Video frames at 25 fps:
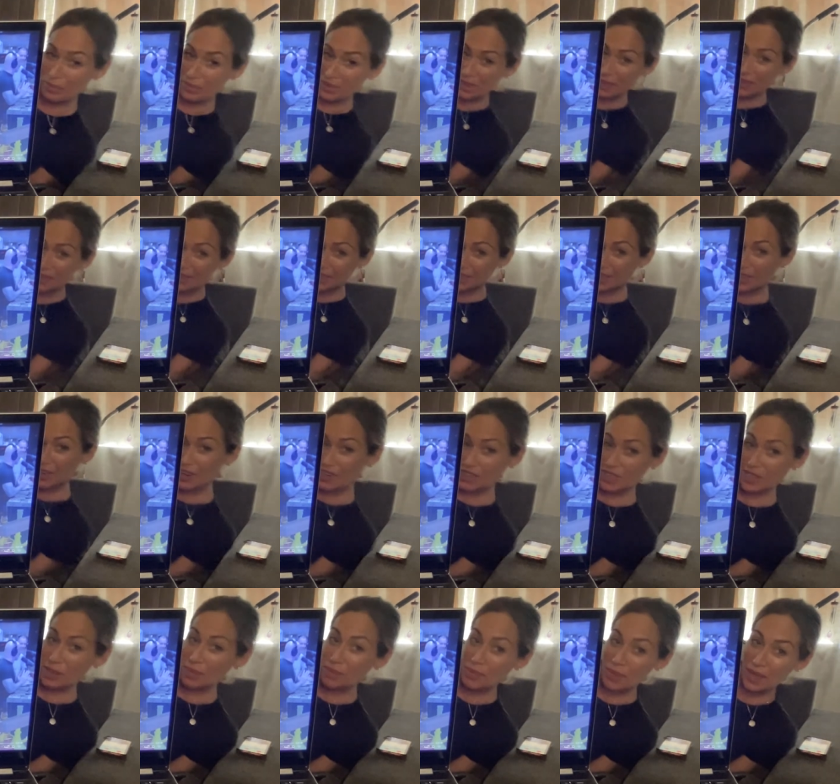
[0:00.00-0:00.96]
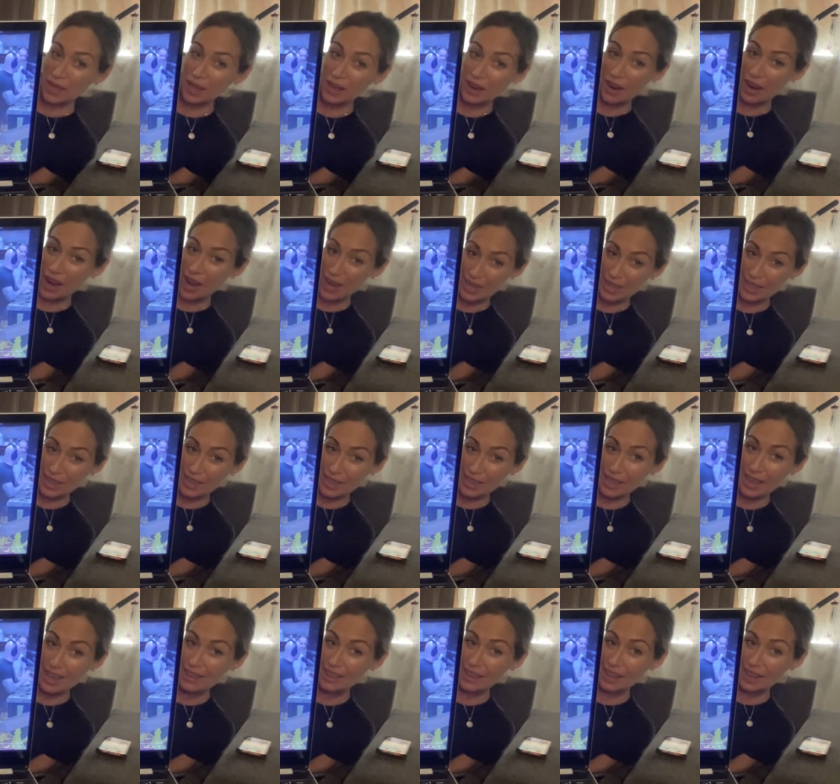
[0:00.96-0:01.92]
He needs money. Anything it
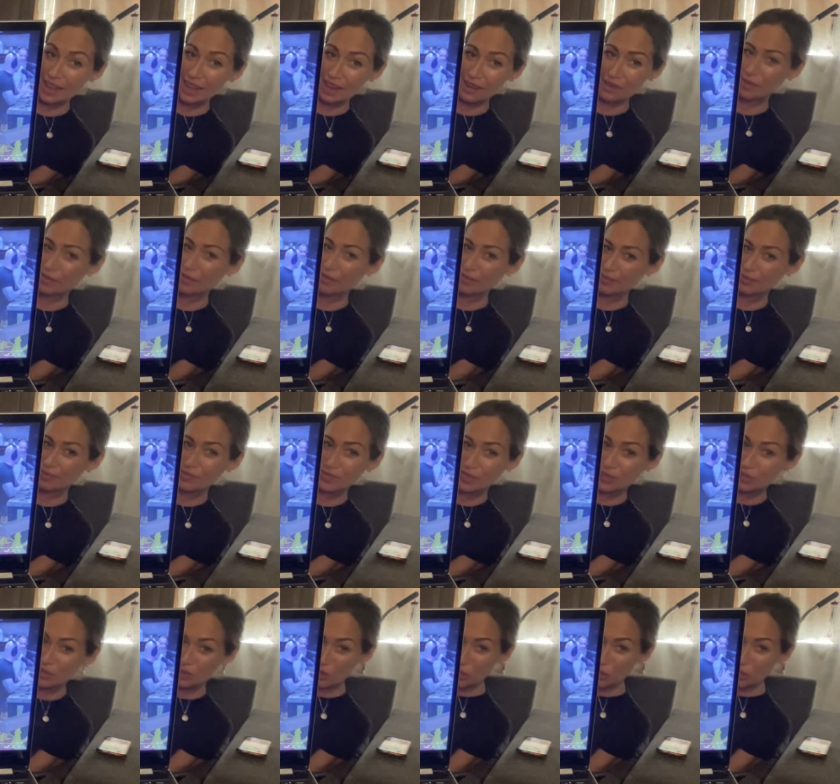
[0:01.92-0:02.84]
was extremely I love, pathetic.